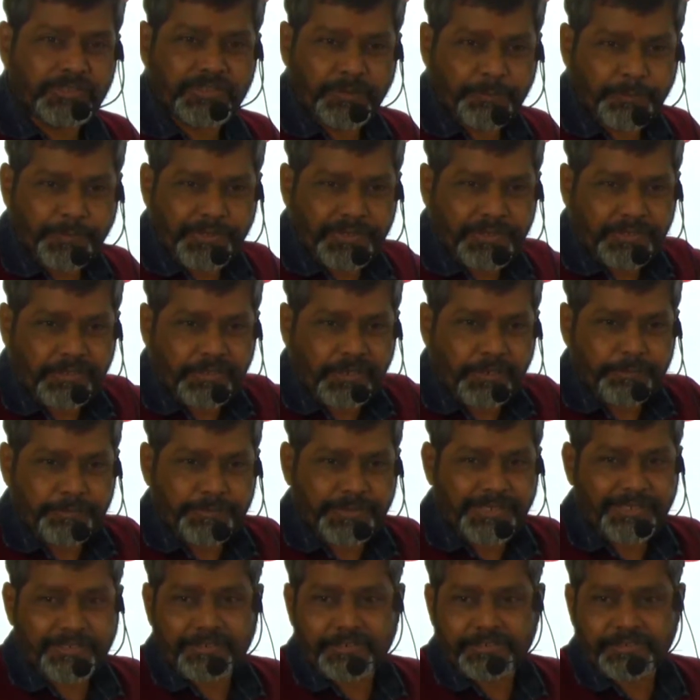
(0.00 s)
upon a time,
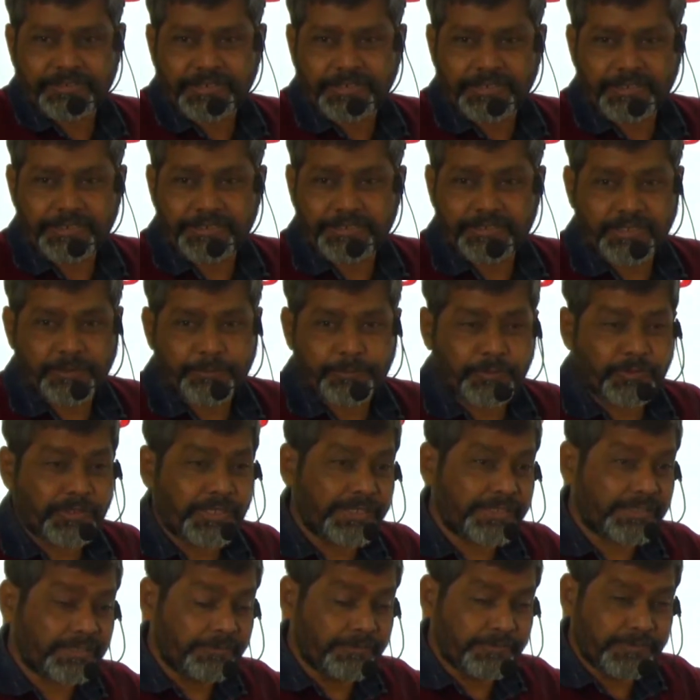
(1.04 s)
Terrorist and Disruptive
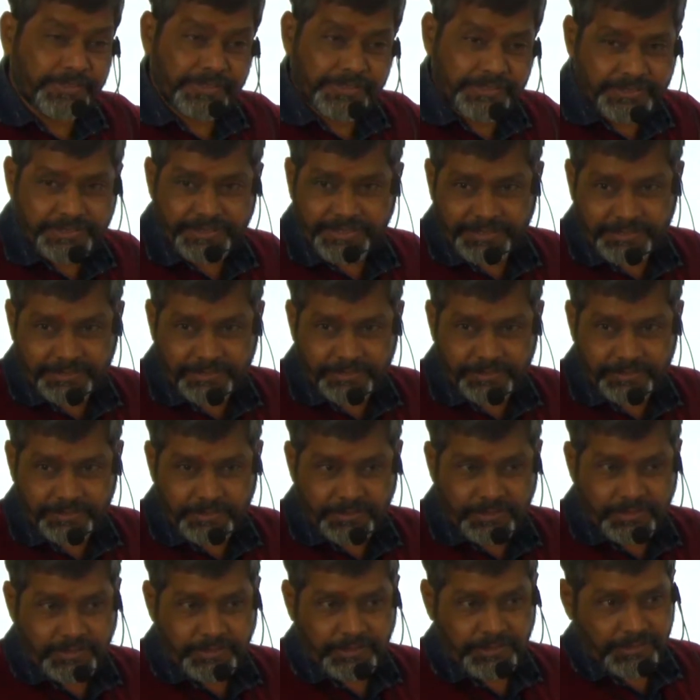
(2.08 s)
Activities Act.
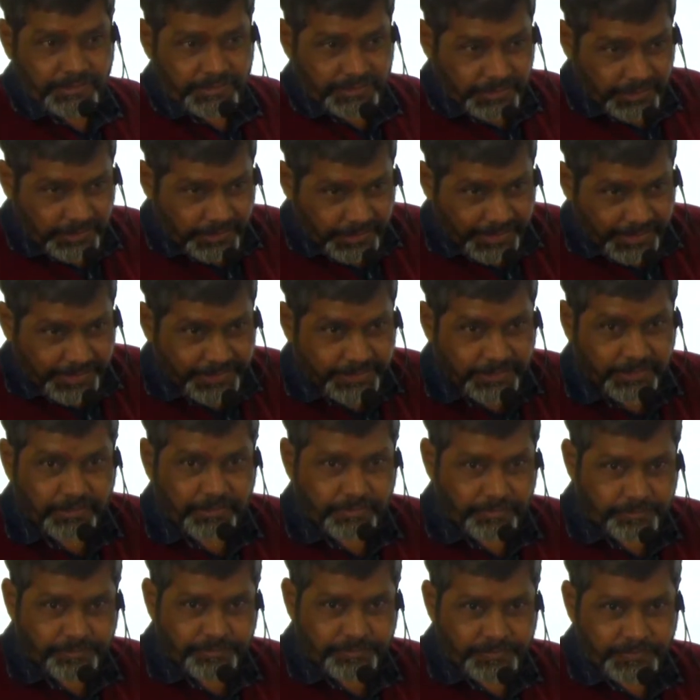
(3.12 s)
Then later,
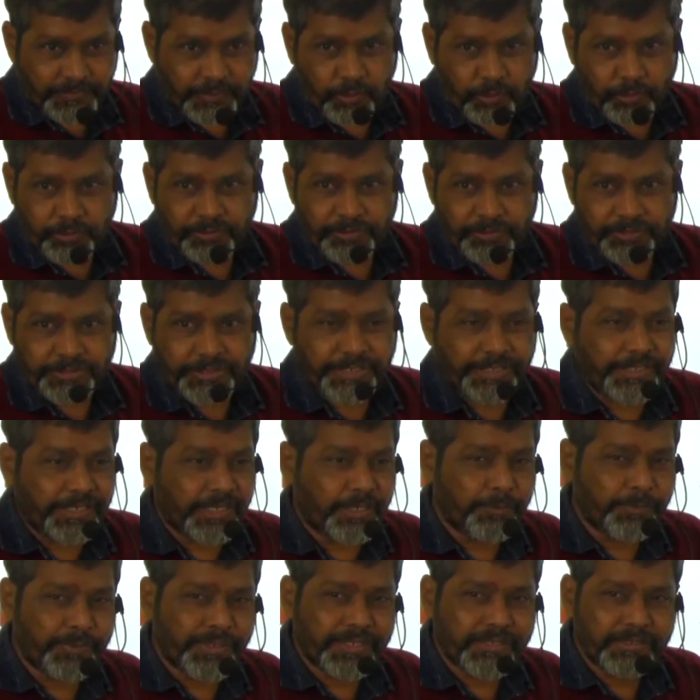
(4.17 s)
now it was
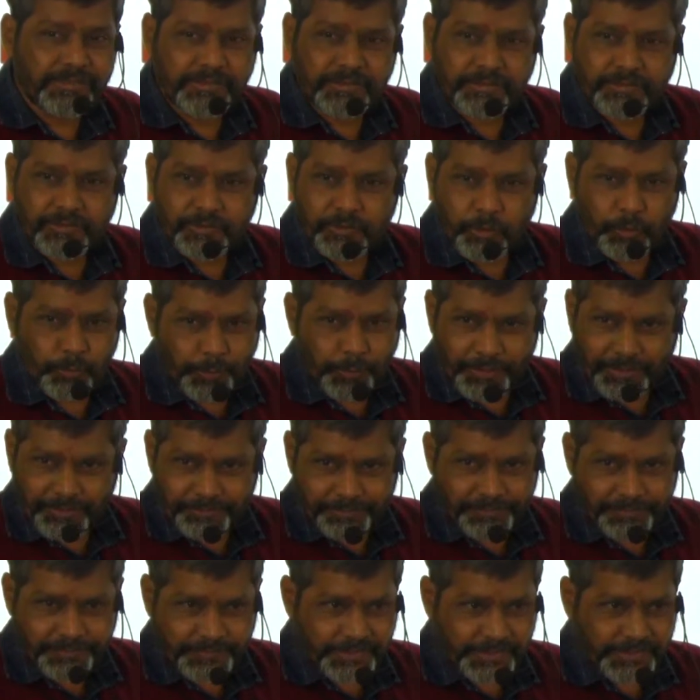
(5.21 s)
renamed as UPA,
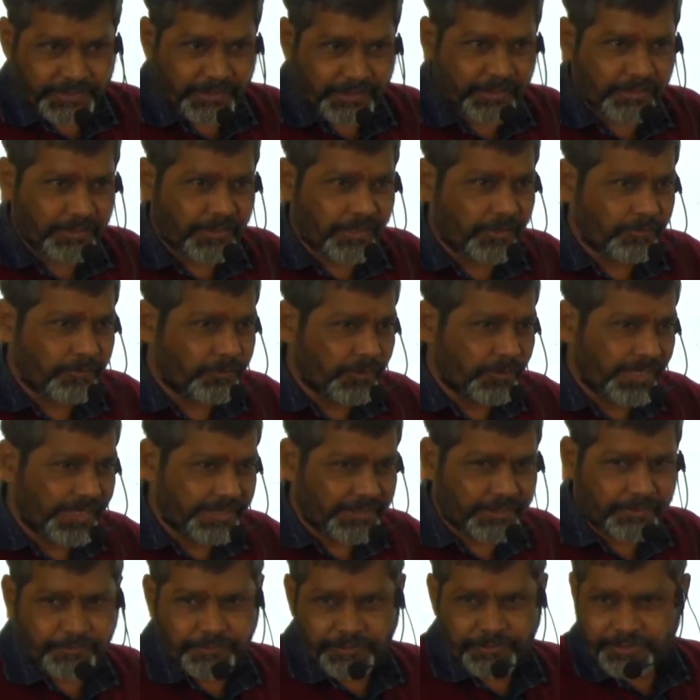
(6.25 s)
right? Unlawful
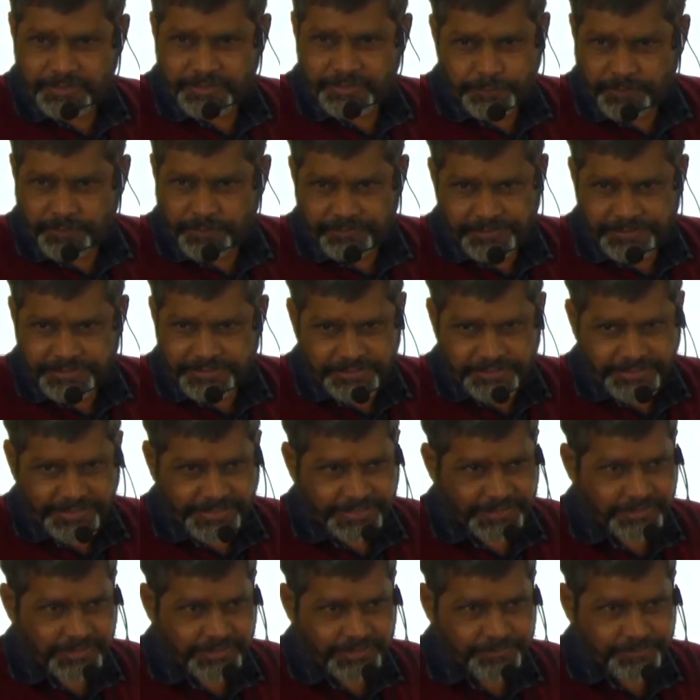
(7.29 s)
Activities Prevention
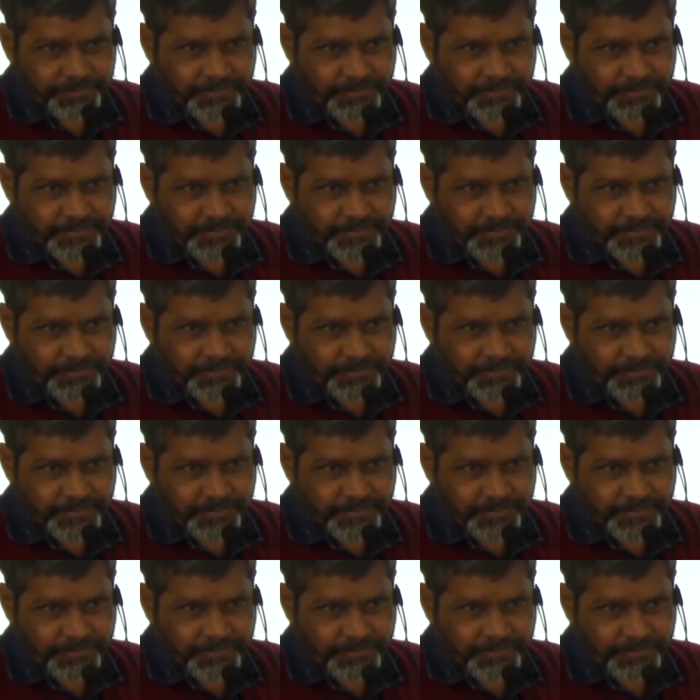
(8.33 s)
Act.